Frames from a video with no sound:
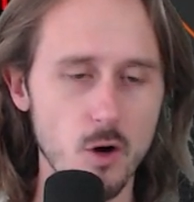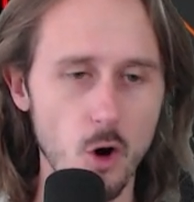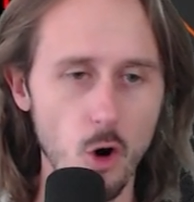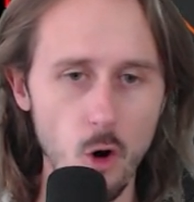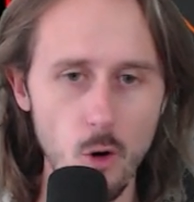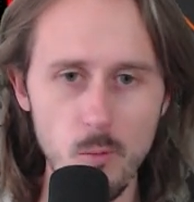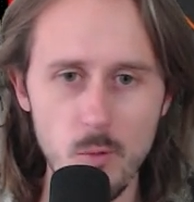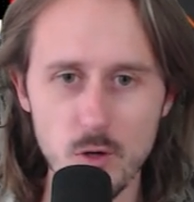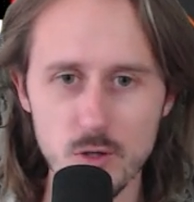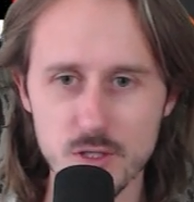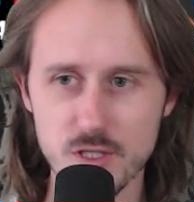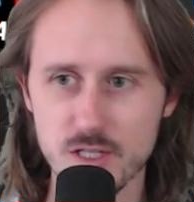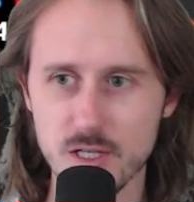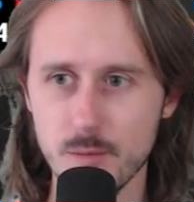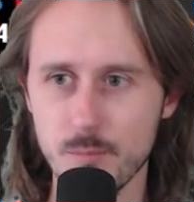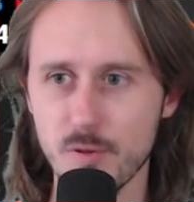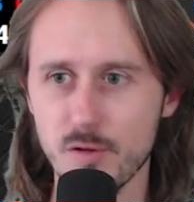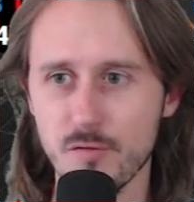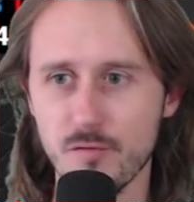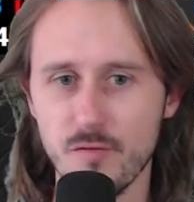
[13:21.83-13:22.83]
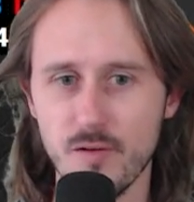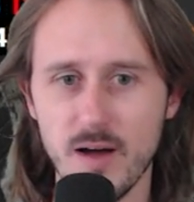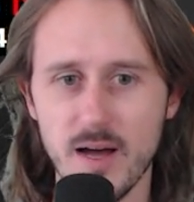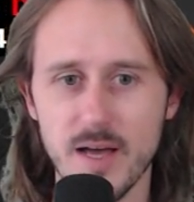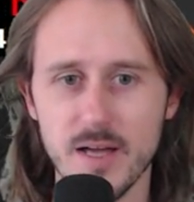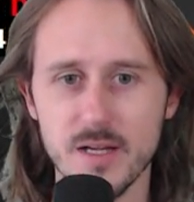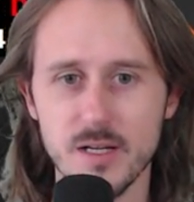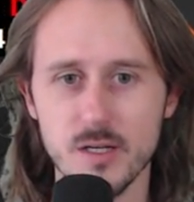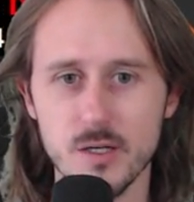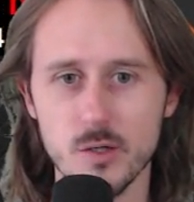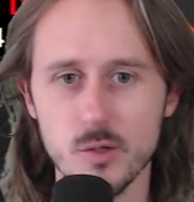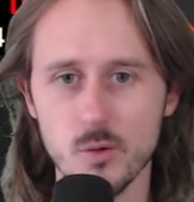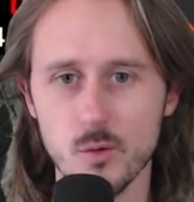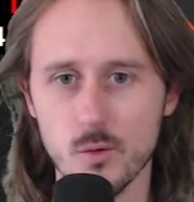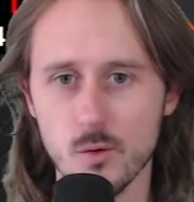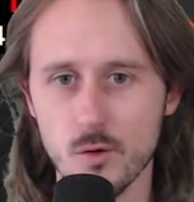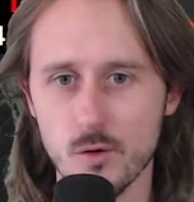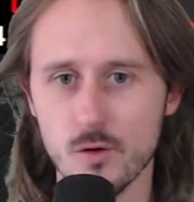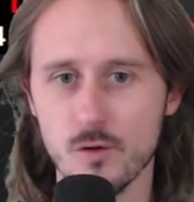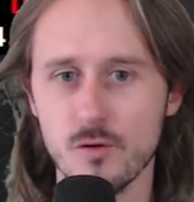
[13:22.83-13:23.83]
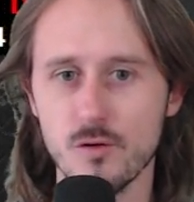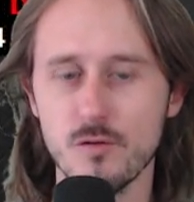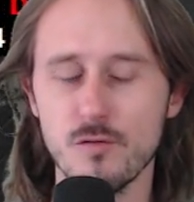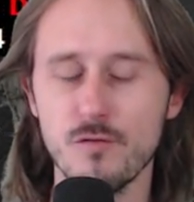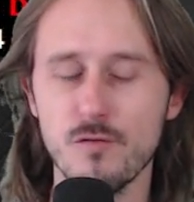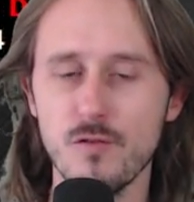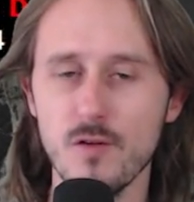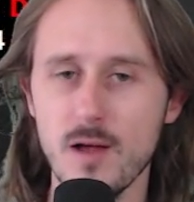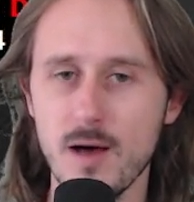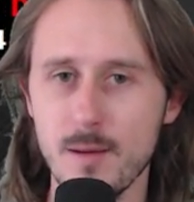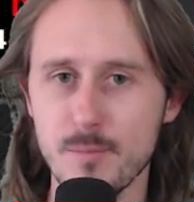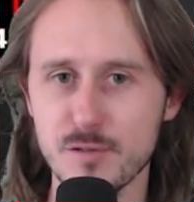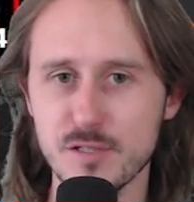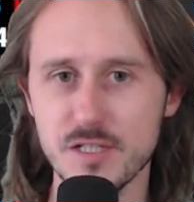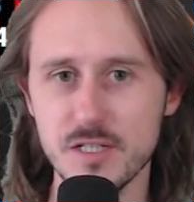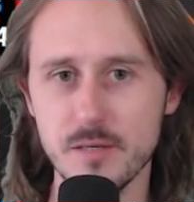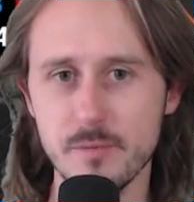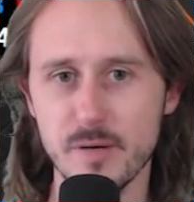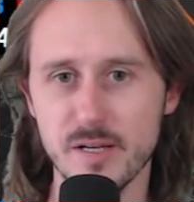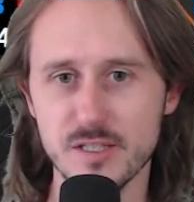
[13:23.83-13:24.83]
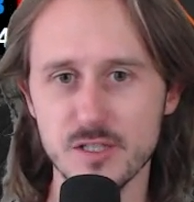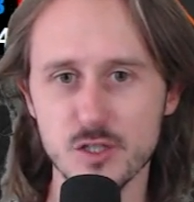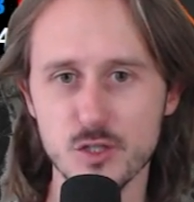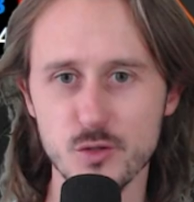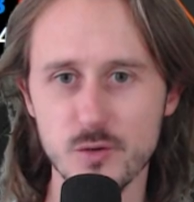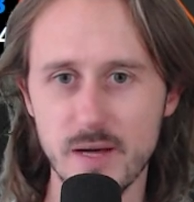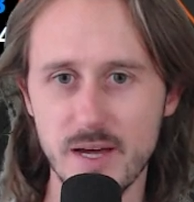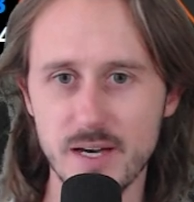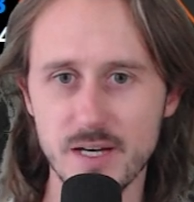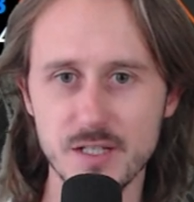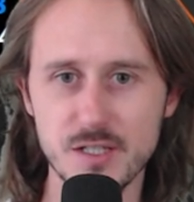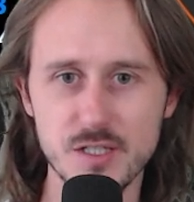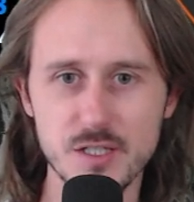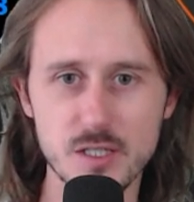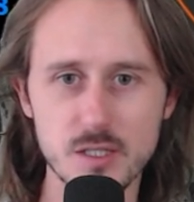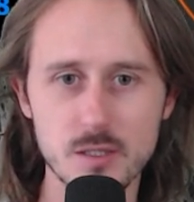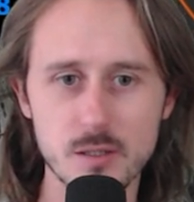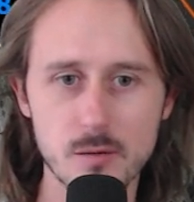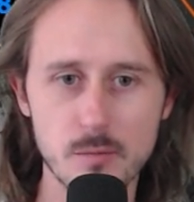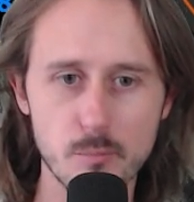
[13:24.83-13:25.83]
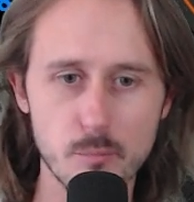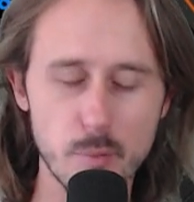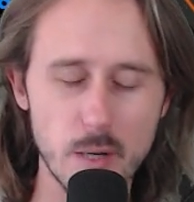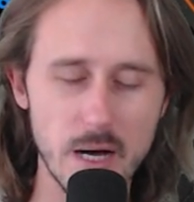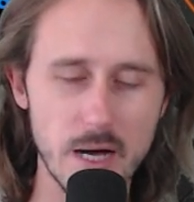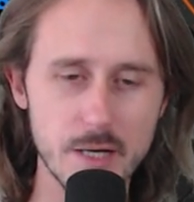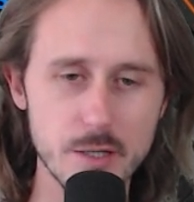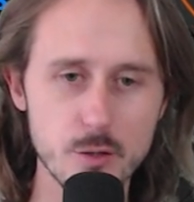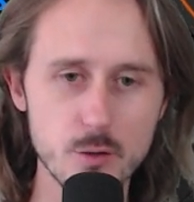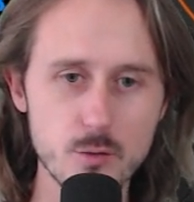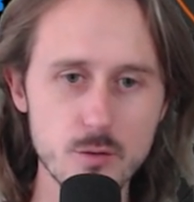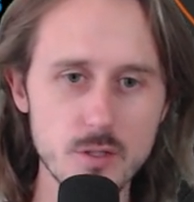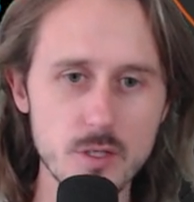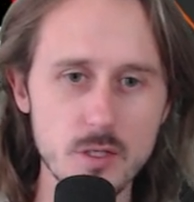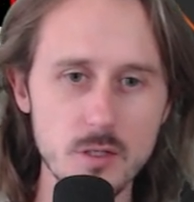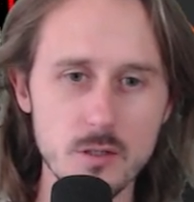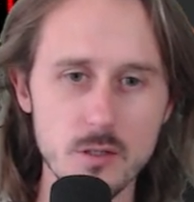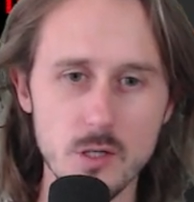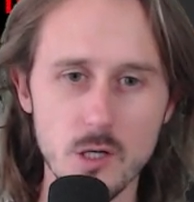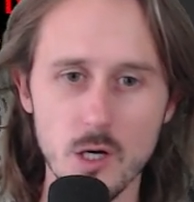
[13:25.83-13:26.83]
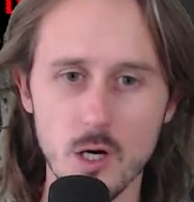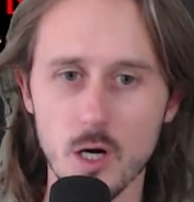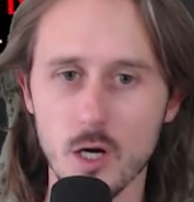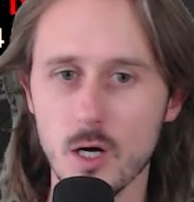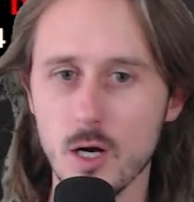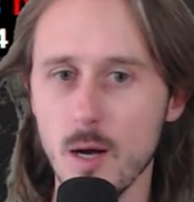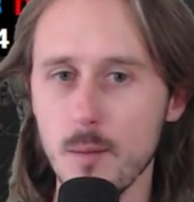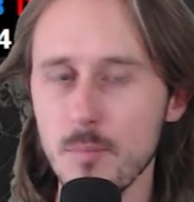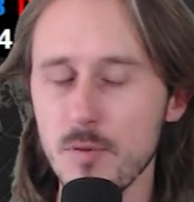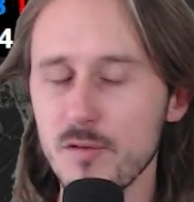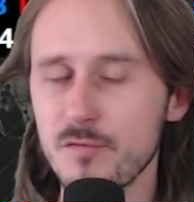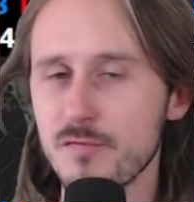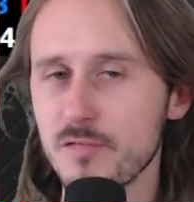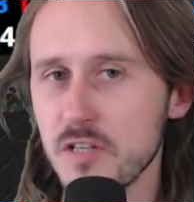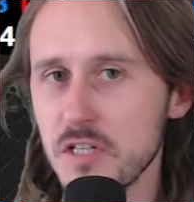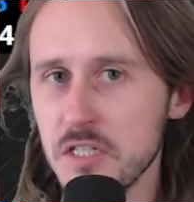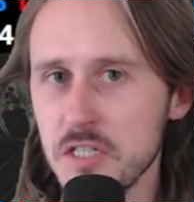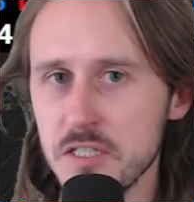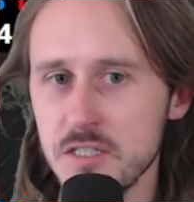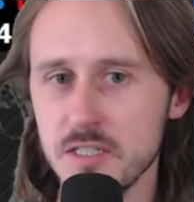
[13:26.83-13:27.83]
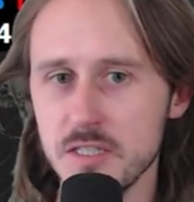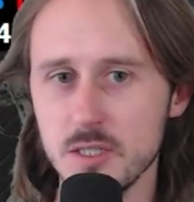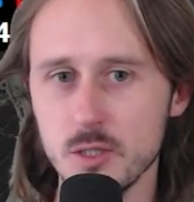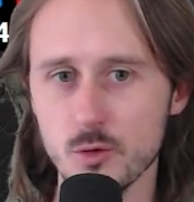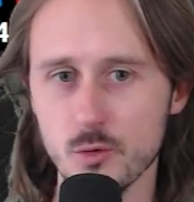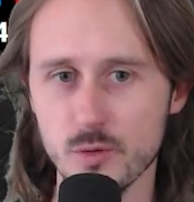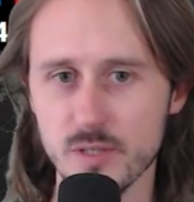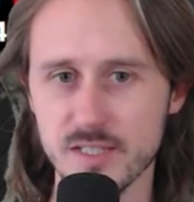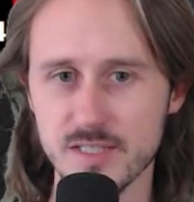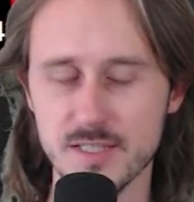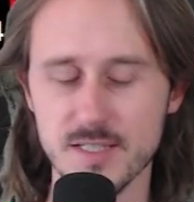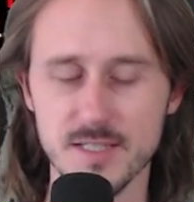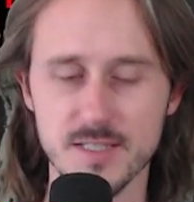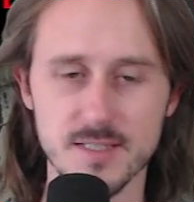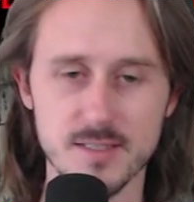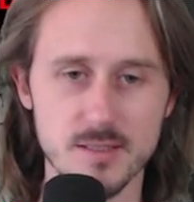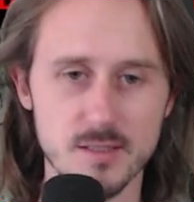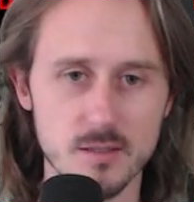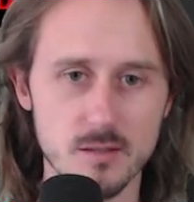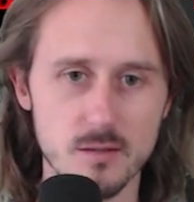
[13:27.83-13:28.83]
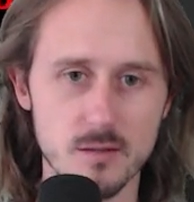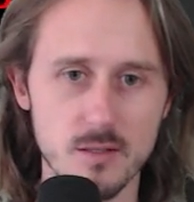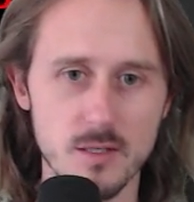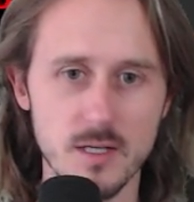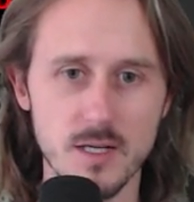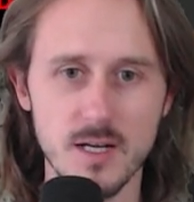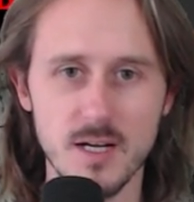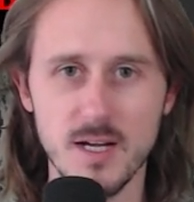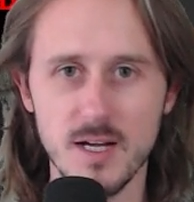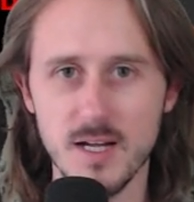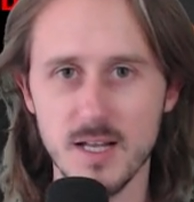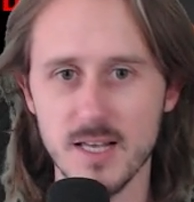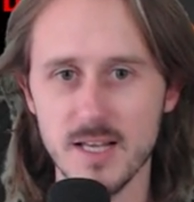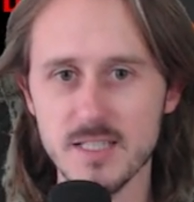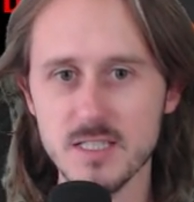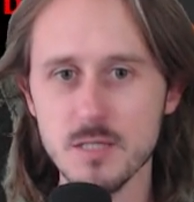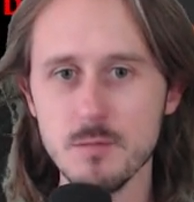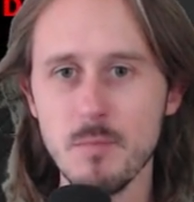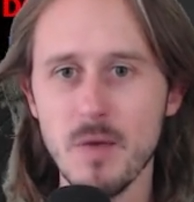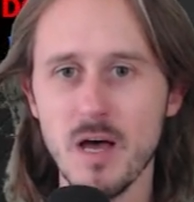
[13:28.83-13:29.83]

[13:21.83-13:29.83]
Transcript: almost simplify your flop c-bet strategy by using a couple of easy heuristics. Let's